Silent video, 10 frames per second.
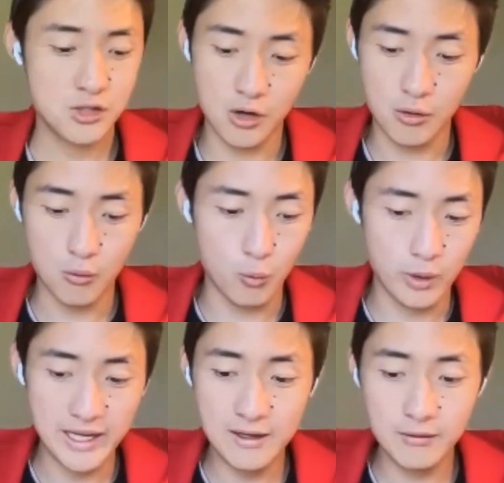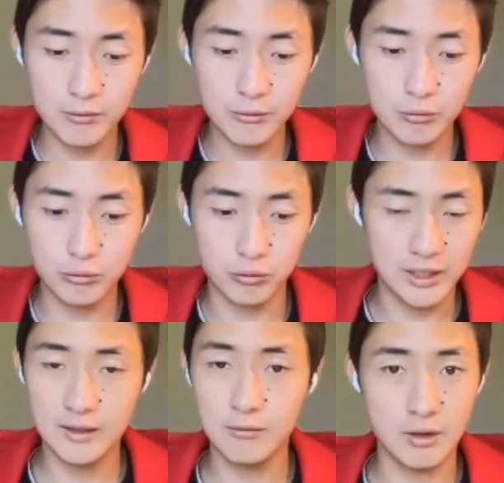So we
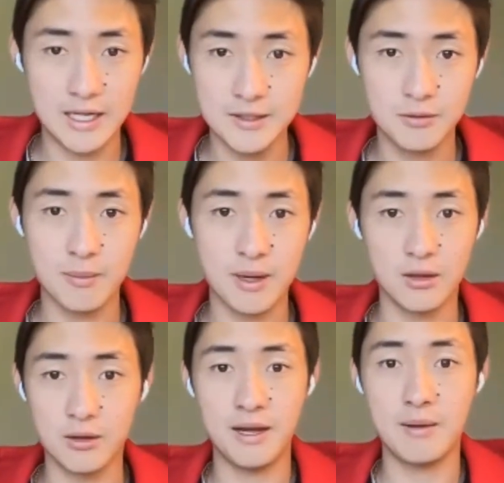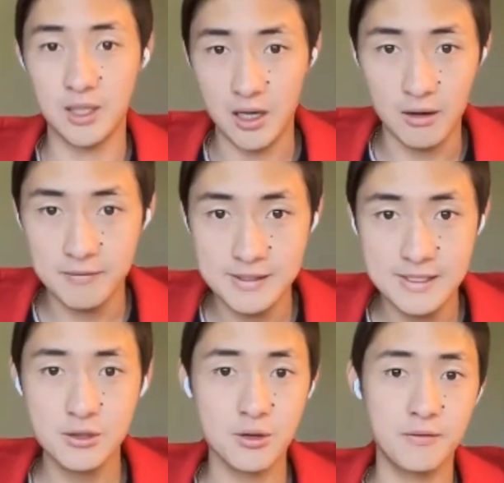really raise from other family
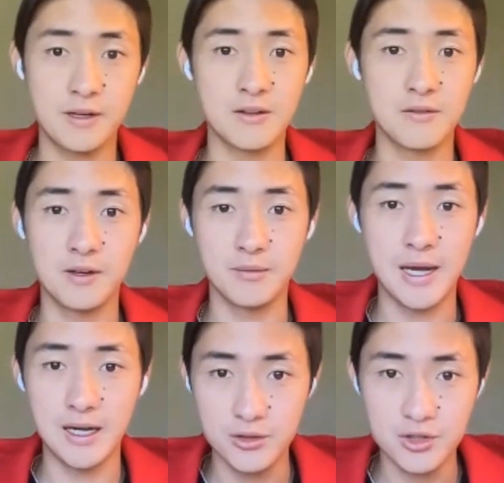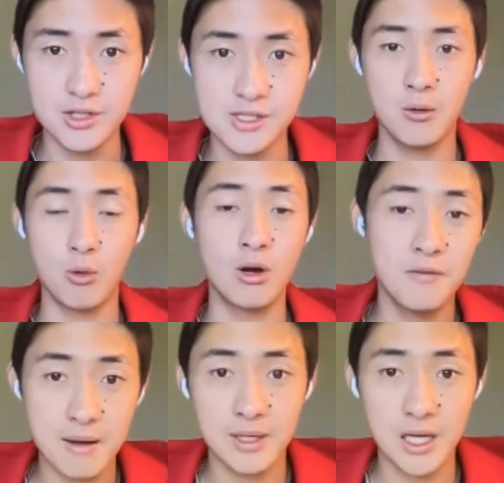offices or fund to fund managers. We're a
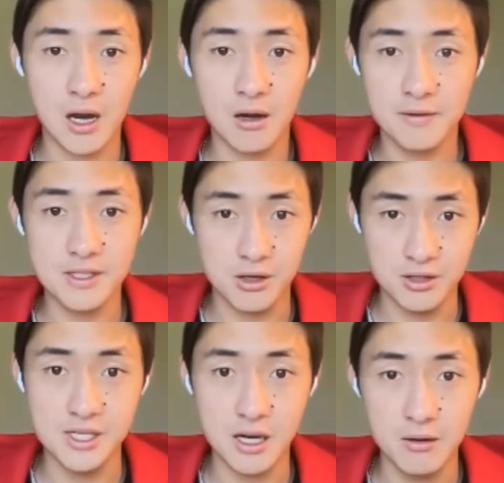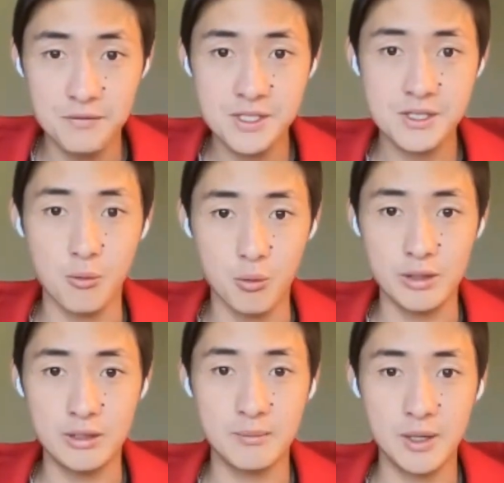family office ourselves, so
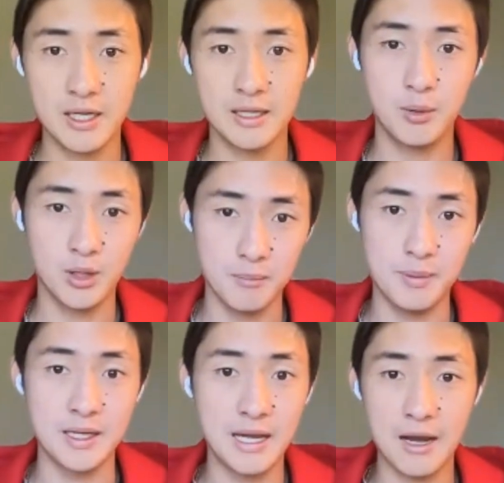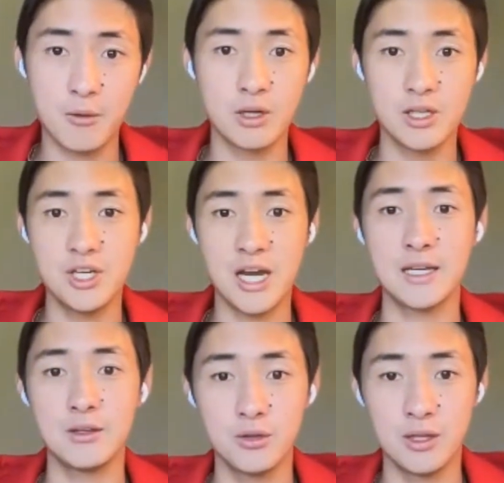we typically put a big equity check
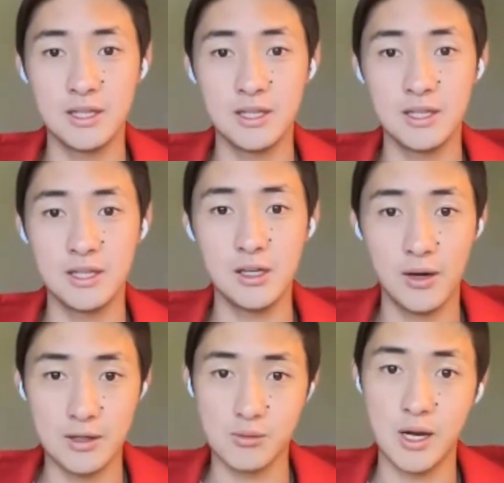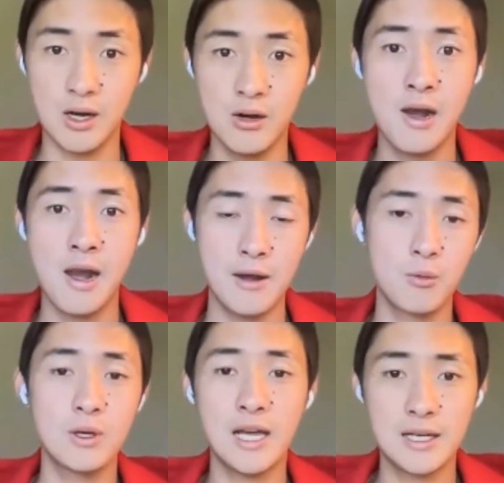into the deal as well.
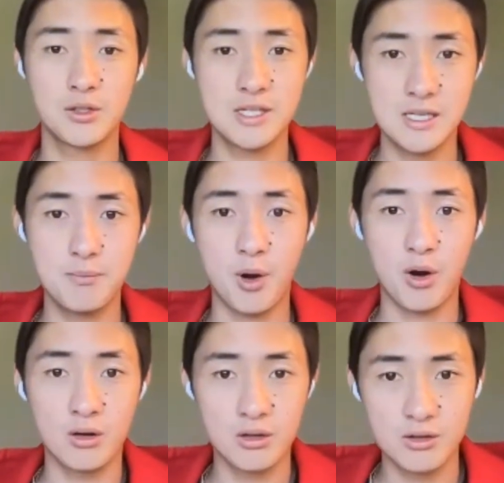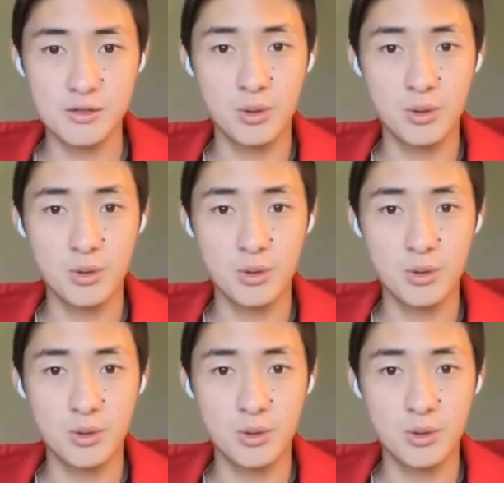And we like to see partners